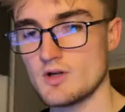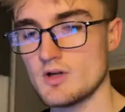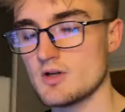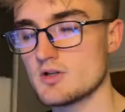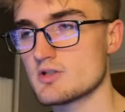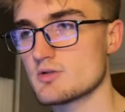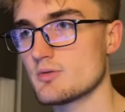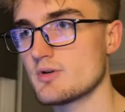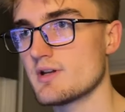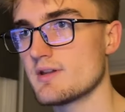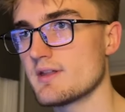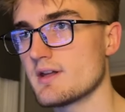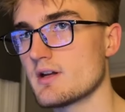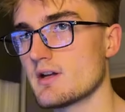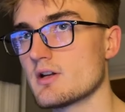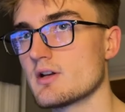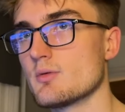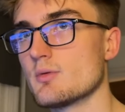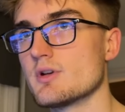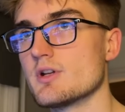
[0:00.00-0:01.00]
So what you're then
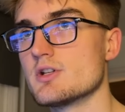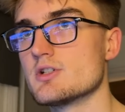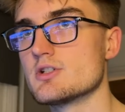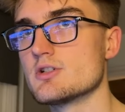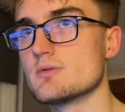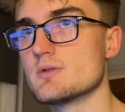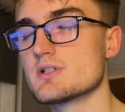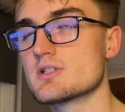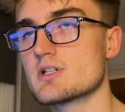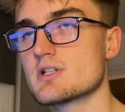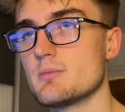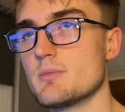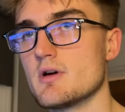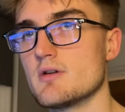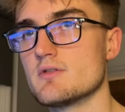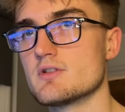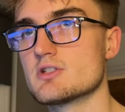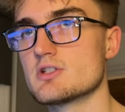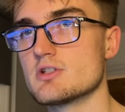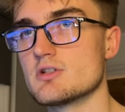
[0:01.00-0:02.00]
going to want to do is come
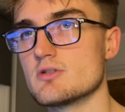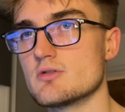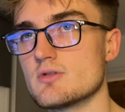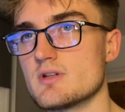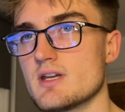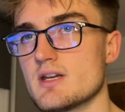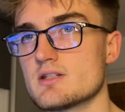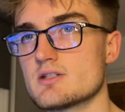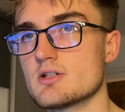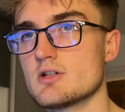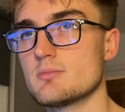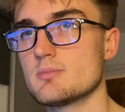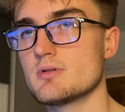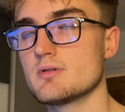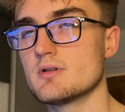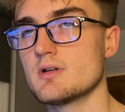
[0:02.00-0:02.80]
over to GitHub,